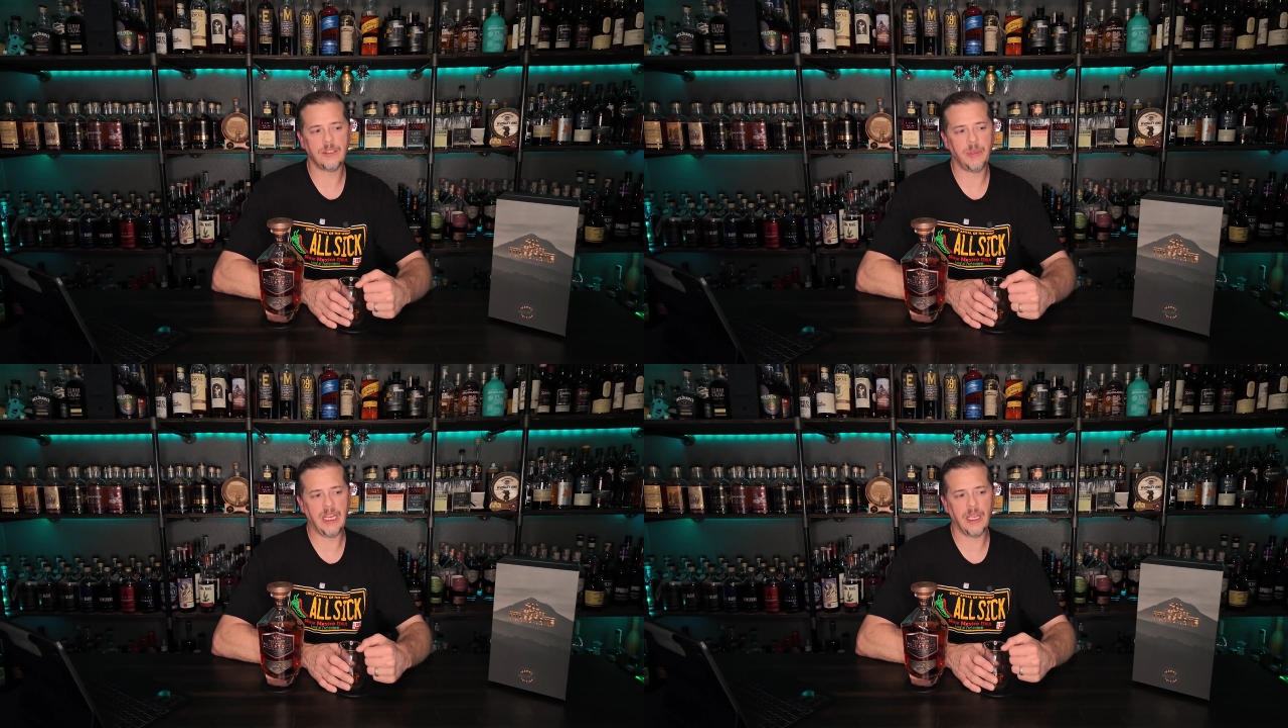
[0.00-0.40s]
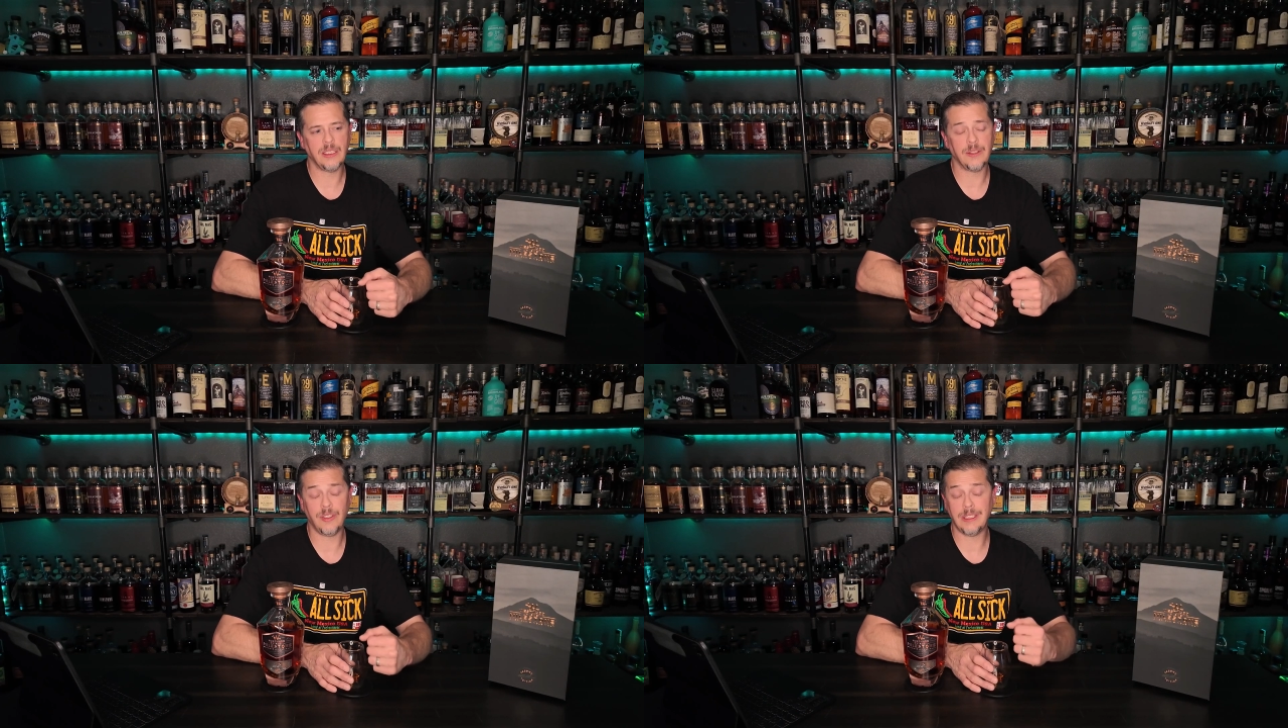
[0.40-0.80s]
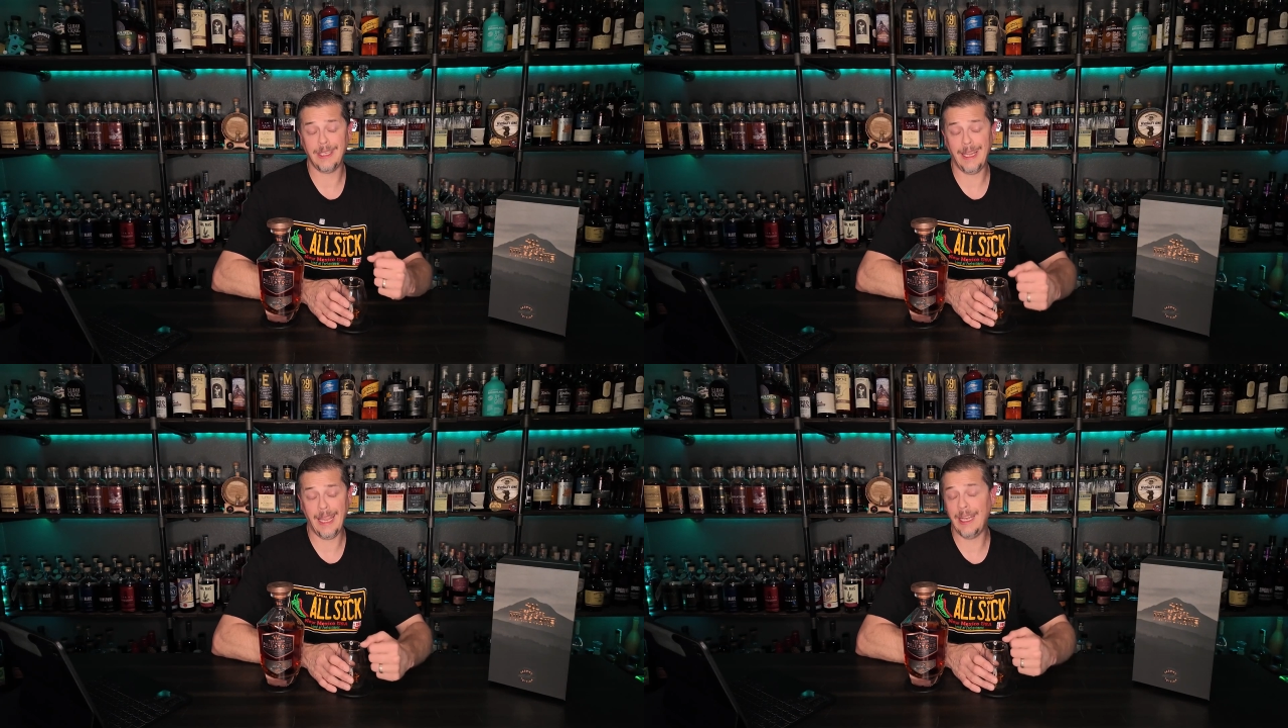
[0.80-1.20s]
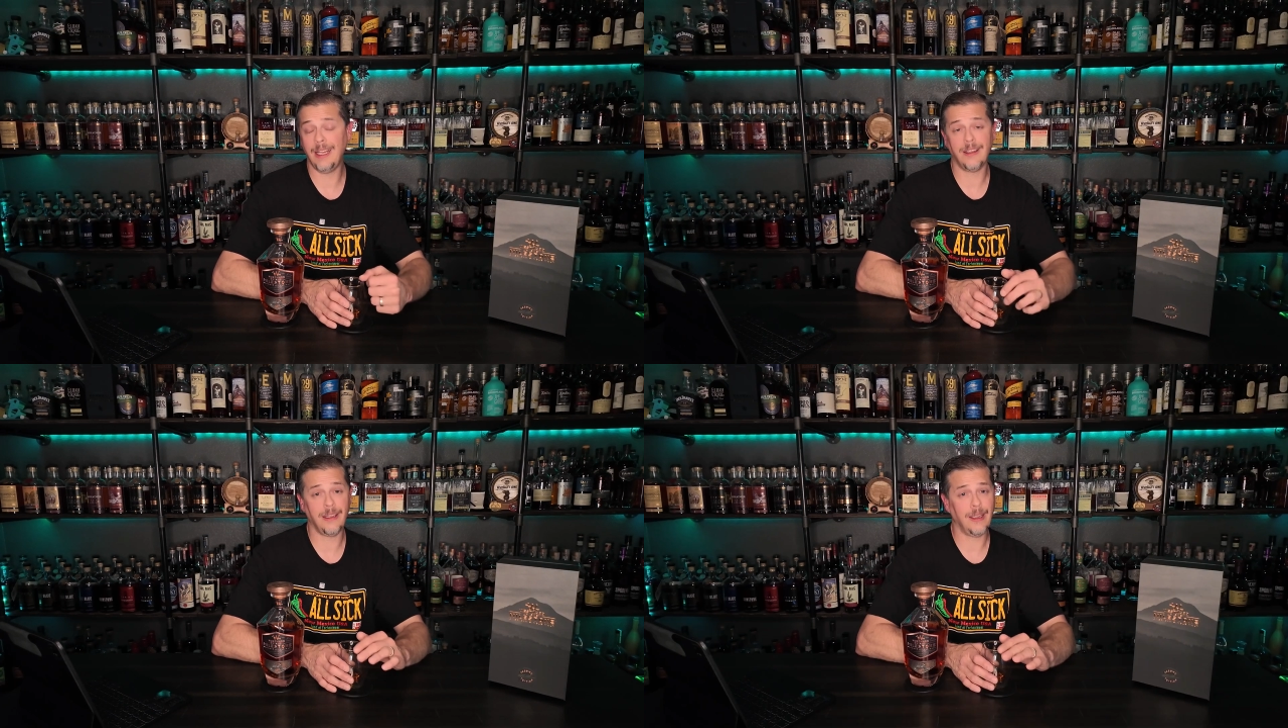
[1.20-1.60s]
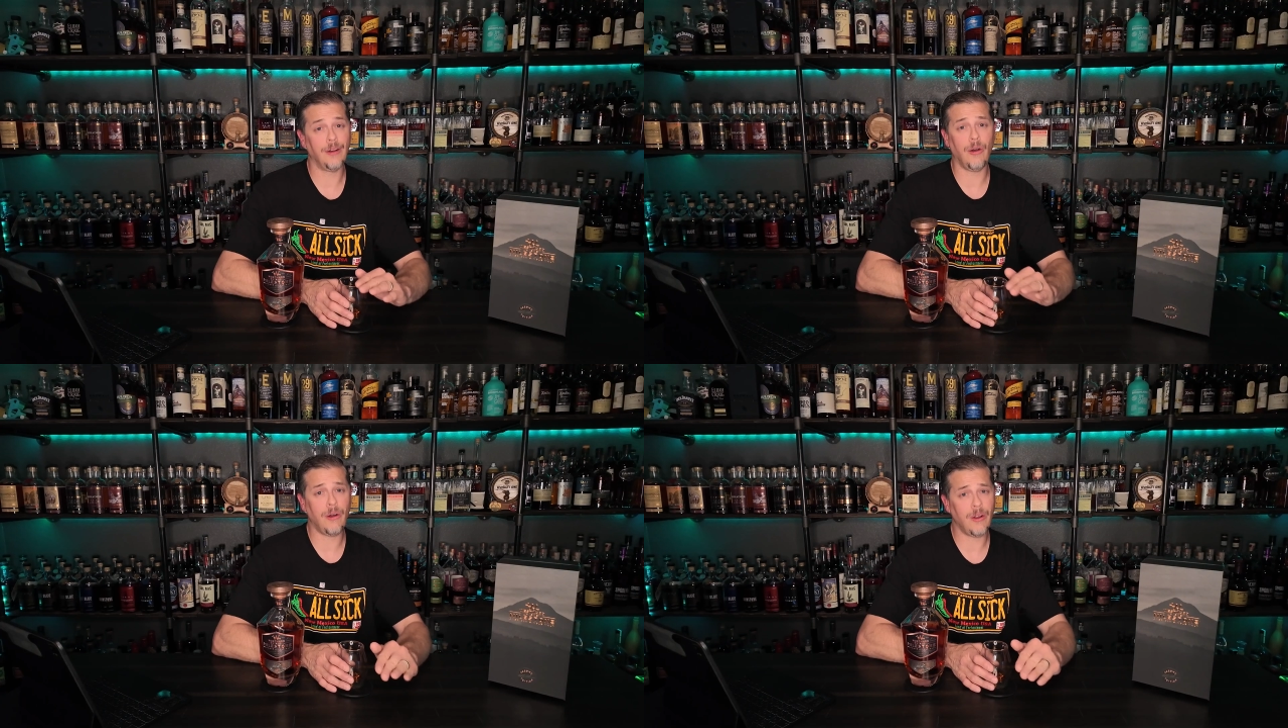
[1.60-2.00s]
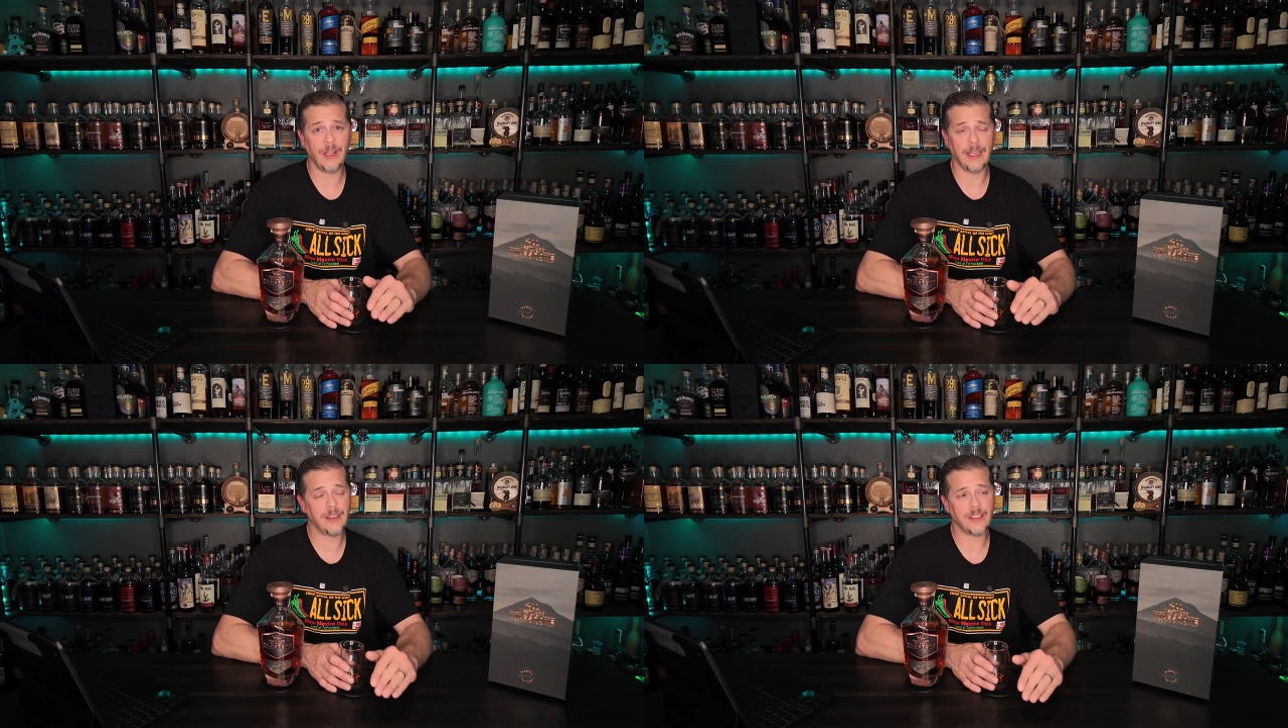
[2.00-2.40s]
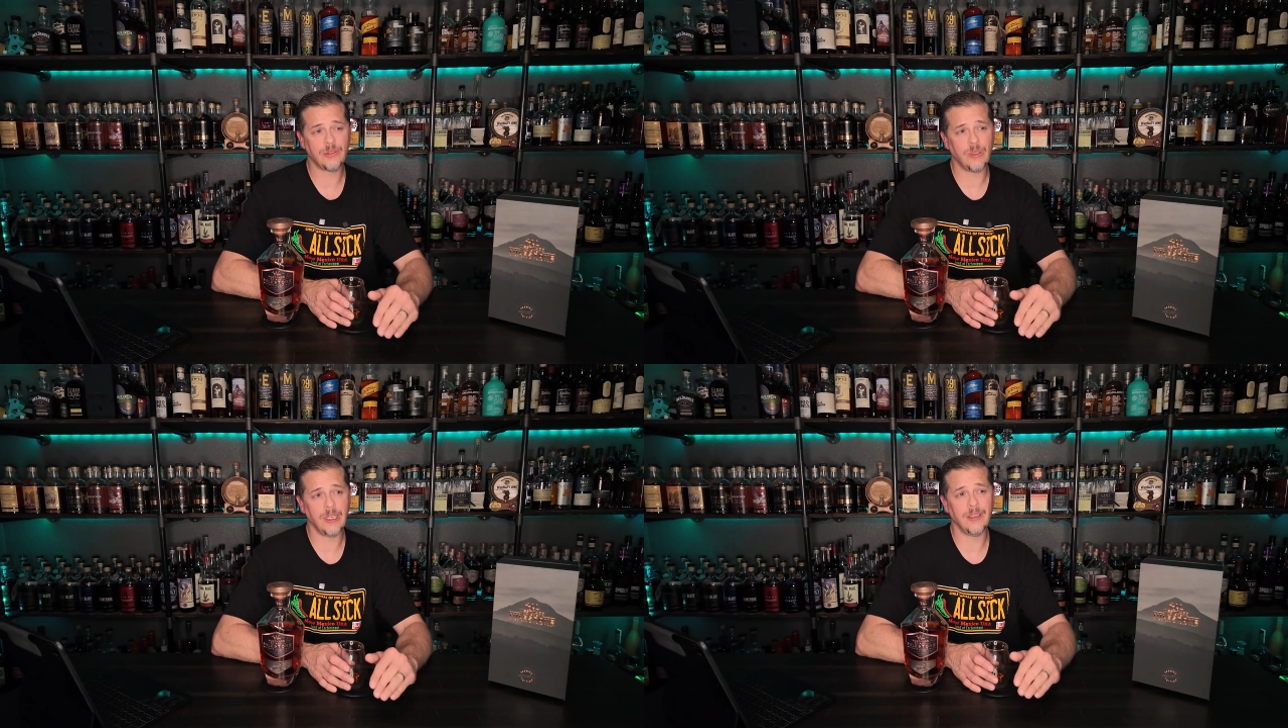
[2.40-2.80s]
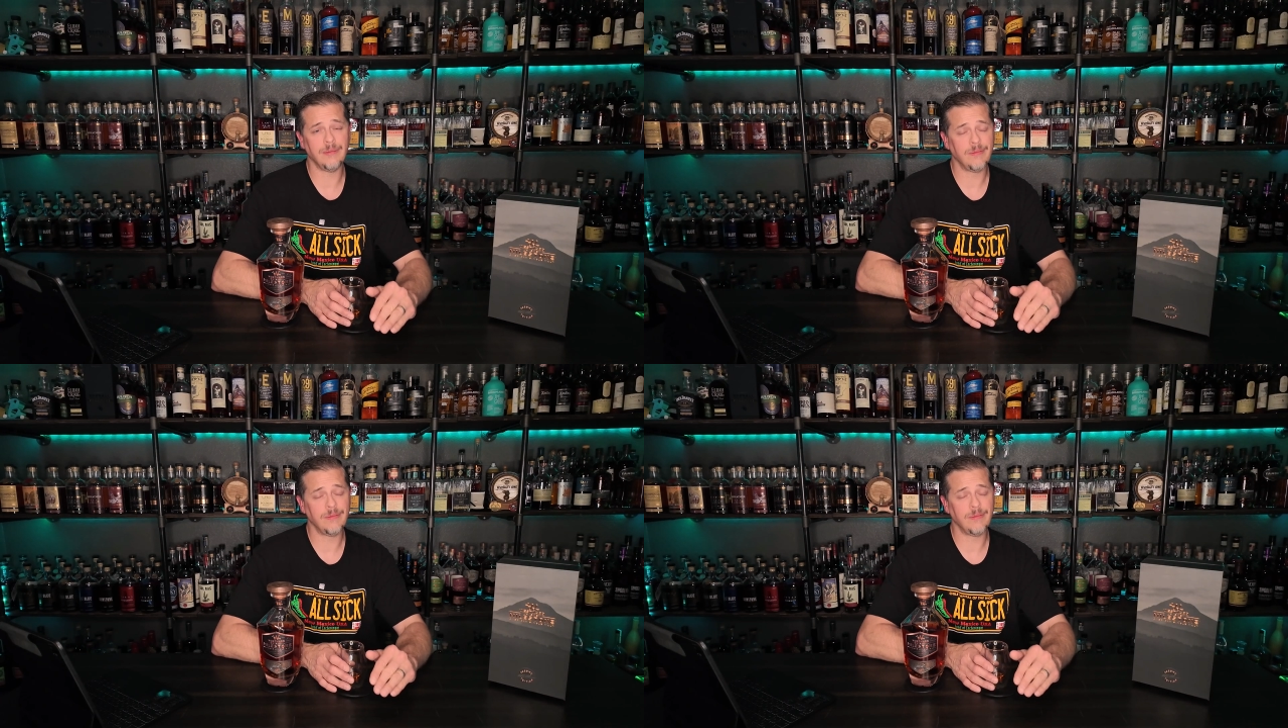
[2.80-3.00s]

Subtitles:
because if it's anything at all like this one,